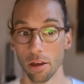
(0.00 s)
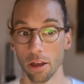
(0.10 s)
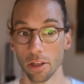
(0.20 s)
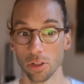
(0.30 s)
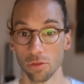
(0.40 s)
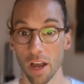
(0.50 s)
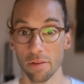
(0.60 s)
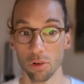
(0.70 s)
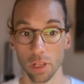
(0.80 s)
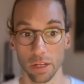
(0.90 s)

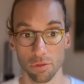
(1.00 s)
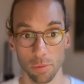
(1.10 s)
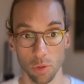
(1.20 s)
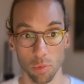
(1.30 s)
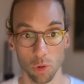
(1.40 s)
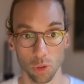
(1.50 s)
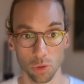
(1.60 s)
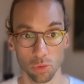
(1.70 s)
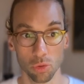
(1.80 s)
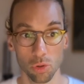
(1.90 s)
survival. And from the Morgan
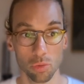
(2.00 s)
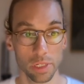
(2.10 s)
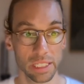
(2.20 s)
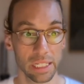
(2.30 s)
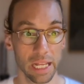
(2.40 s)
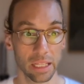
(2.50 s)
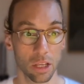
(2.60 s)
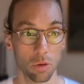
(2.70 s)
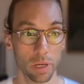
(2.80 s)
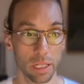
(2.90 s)
rule, we see that
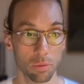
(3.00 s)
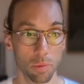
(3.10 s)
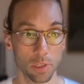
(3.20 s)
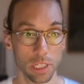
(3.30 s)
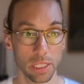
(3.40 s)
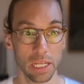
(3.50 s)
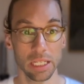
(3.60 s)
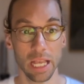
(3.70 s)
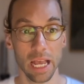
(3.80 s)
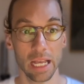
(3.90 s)
we can represent this
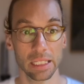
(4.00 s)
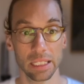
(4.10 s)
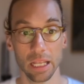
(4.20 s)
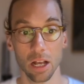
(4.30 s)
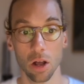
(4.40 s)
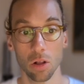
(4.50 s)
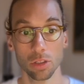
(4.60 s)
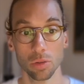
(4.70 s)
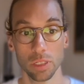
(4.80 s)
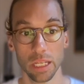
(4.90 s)
as
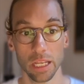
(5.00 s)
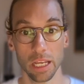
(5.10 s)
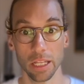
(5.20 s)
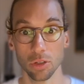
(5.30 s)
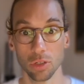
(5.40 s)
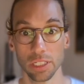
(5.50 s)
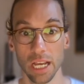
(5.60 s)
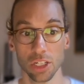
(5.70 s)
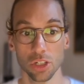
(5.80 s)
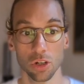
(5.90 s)
also the
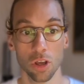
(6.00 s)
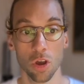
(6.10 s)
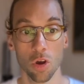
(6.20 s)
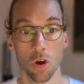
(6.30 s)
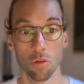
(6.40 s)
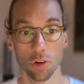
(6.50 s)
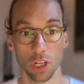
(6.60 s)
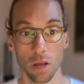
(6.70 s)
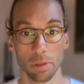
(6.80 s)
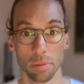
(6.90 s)
intersection or a
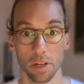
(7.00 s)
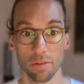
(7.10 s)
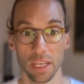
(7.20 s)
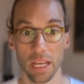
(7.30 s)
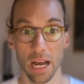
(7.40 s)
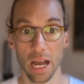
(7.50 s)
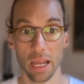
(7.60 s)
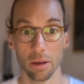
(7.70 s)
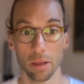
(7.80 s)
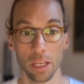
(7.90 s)
complement of EI.
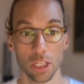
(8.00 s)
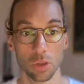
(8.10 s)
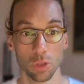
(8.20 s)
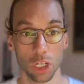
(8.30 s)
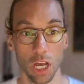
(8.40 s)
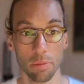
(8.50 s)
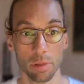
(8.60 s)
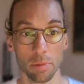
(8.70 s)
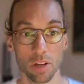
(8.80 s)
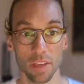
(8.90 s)
So the
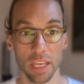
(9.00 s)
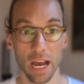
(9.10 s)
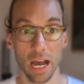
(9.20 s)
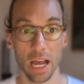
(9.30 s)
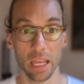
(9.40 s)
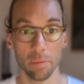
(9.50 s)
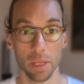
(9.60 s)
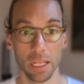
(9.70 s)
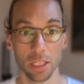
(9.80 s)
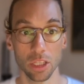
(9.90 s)
complement of EI,
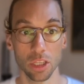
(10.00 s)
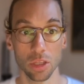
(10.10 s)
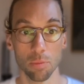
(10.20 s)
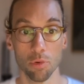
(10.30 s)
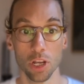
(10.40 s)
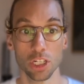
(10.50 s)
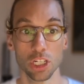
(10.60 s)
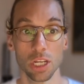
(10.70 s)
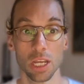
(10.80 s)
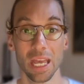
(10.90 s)
meaning the bridge
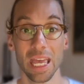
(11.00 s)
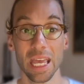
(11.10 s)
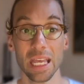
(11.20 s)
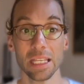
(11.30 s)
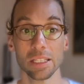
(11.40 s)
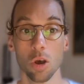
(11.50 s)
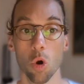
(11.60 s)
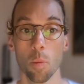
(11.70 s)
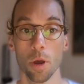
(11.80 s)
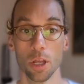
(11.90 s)
is
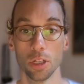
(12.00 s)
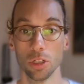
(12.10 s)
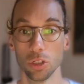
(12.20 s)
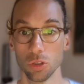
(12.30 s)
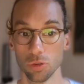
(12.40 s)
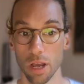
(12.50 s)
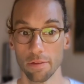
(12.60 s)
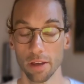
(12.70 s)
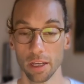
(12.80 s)
open to traffic.